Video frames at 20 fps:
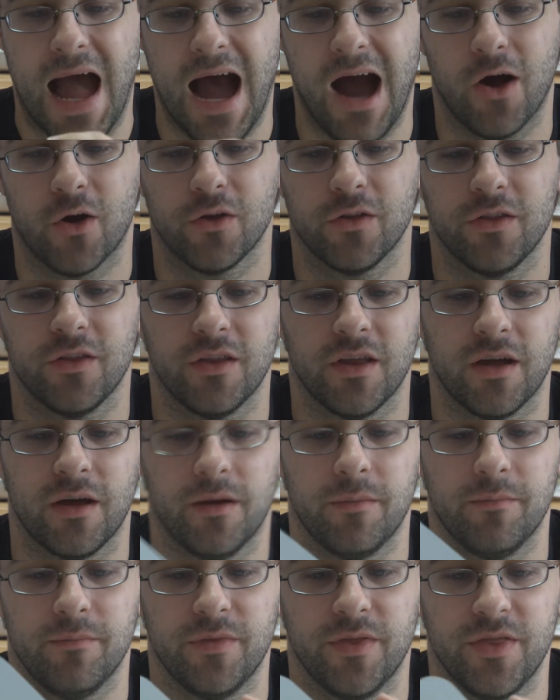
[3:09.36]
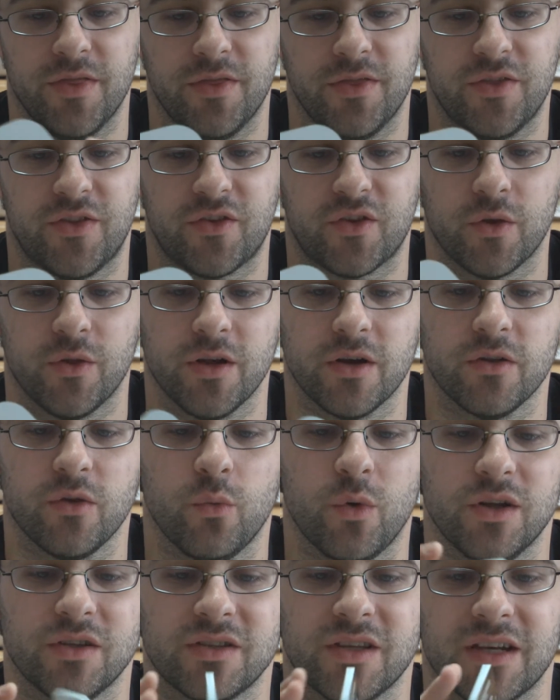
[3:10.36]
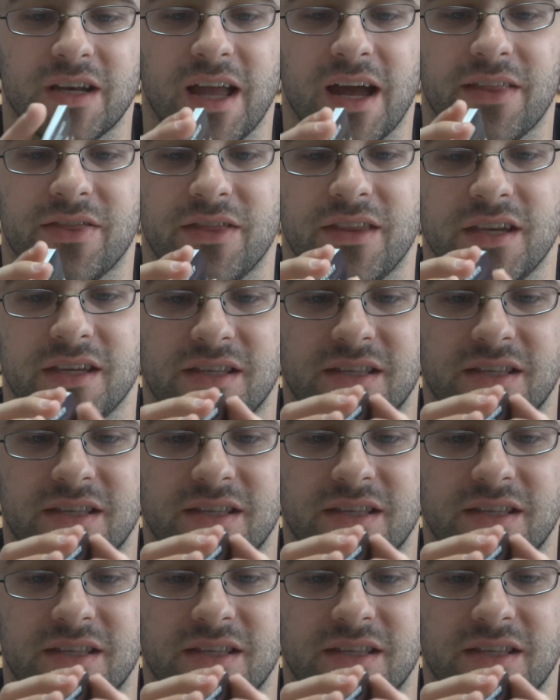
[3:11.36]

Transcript: out of, um, so they're the ones that got the